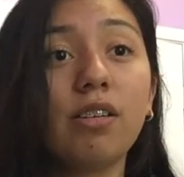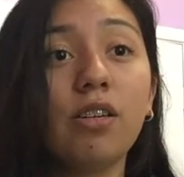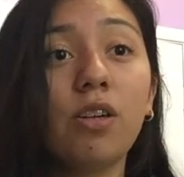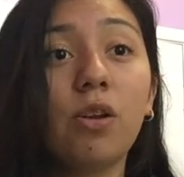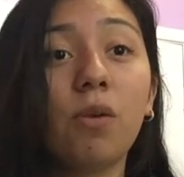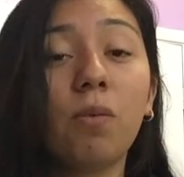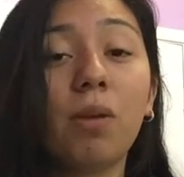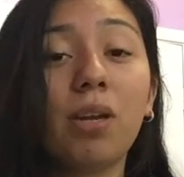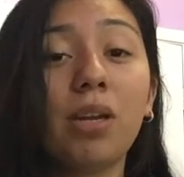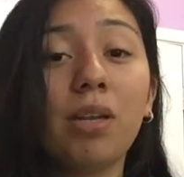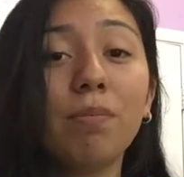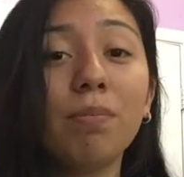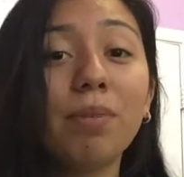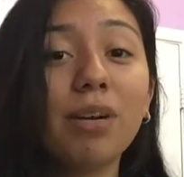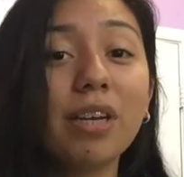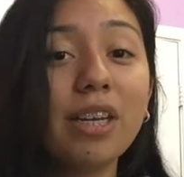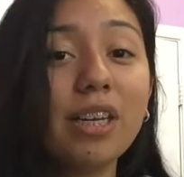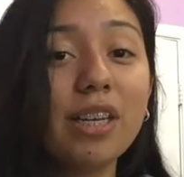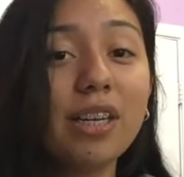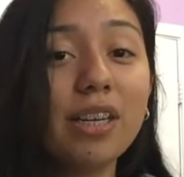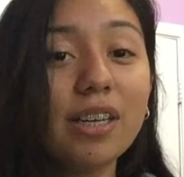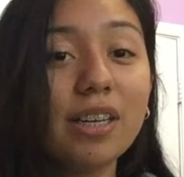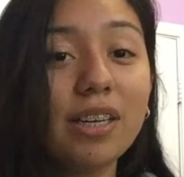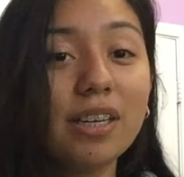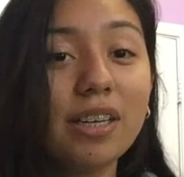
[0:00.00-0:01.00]
know
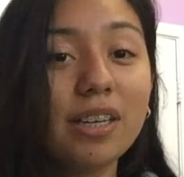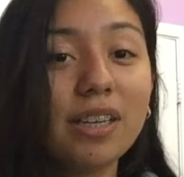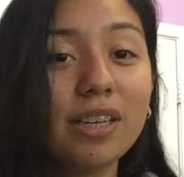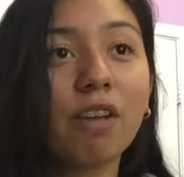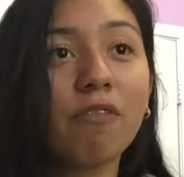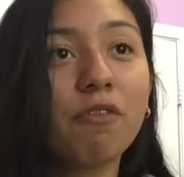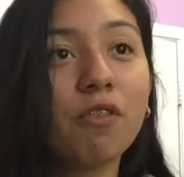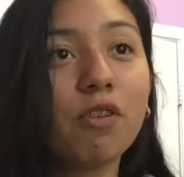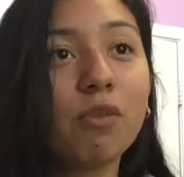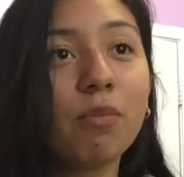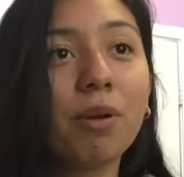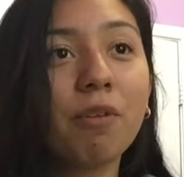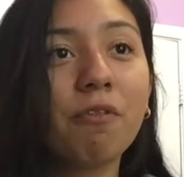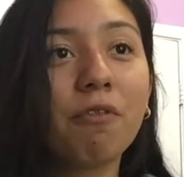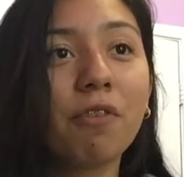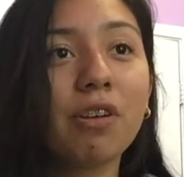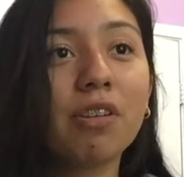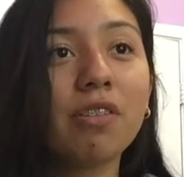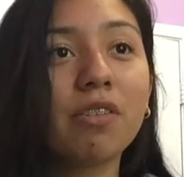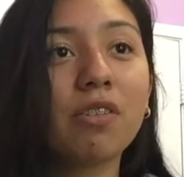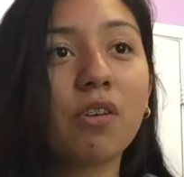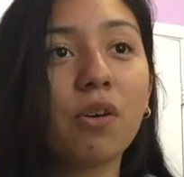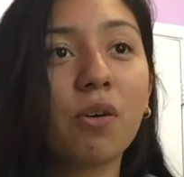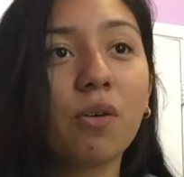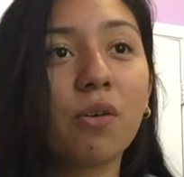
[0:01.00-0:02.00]
anybody. A few of my
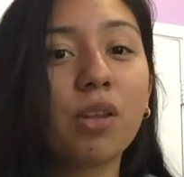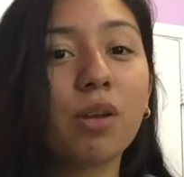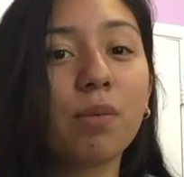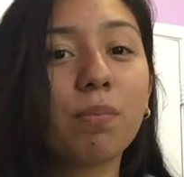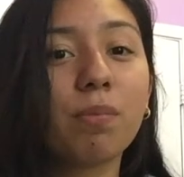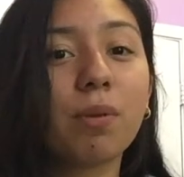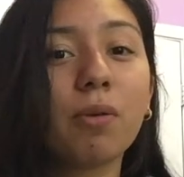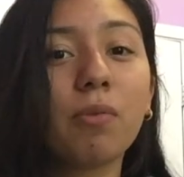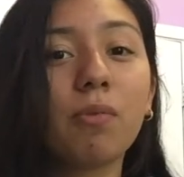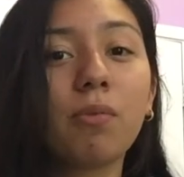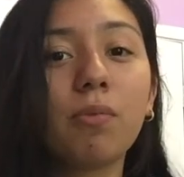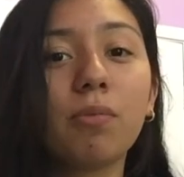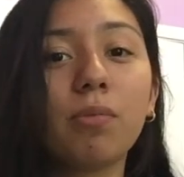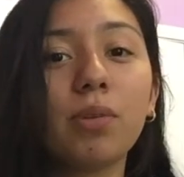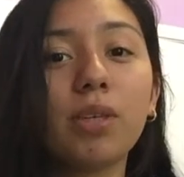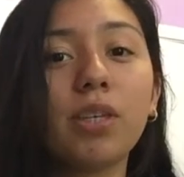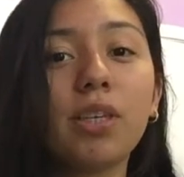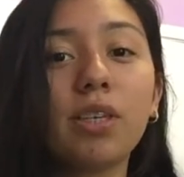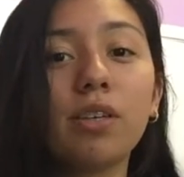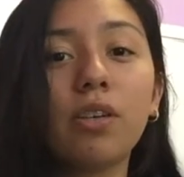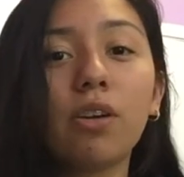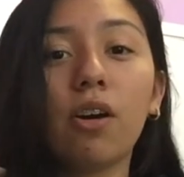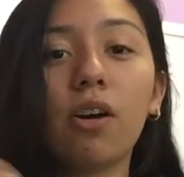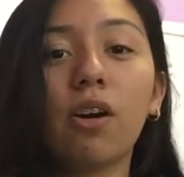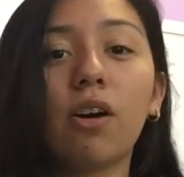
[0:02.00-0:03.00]
friends go there, but we